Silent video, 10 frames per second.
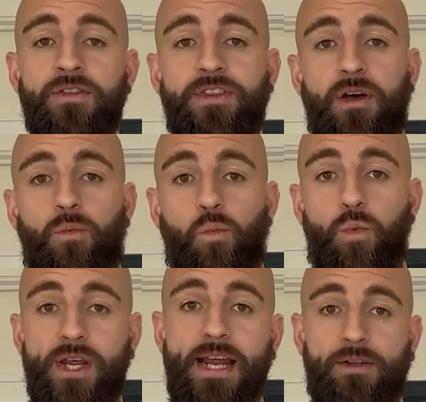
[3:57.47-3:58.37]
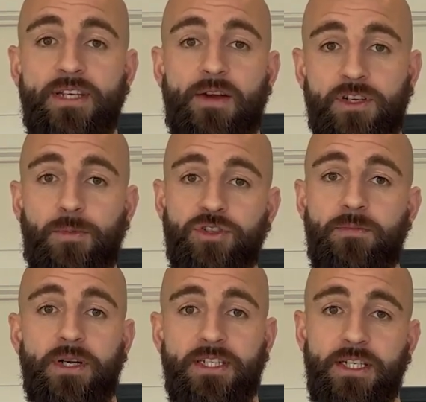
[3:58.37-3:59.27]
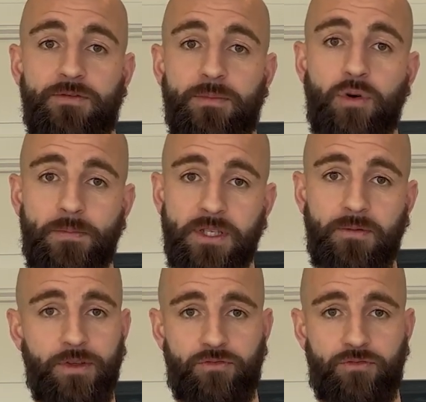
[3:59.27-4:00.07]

that we now take responsibility of the property for